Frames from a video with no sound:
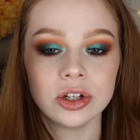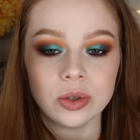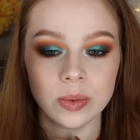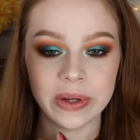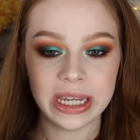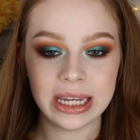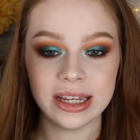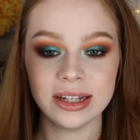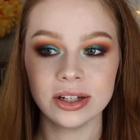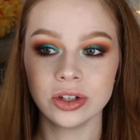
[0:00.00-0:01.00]

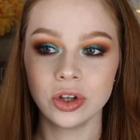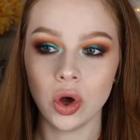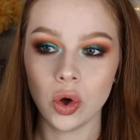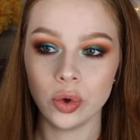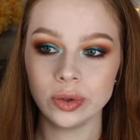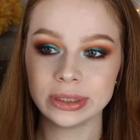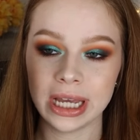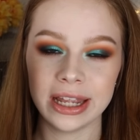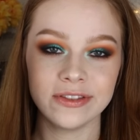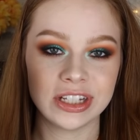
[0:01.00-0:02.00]
green, gold,
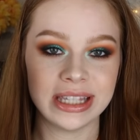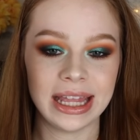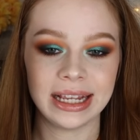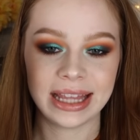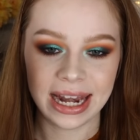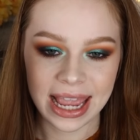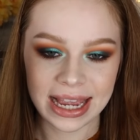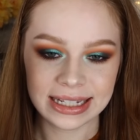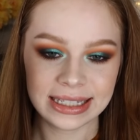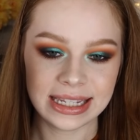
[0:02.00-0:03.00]
kind of just like that
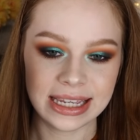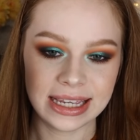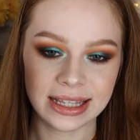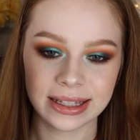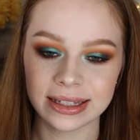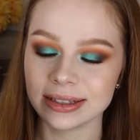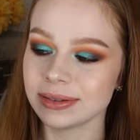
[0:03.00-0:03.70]
antique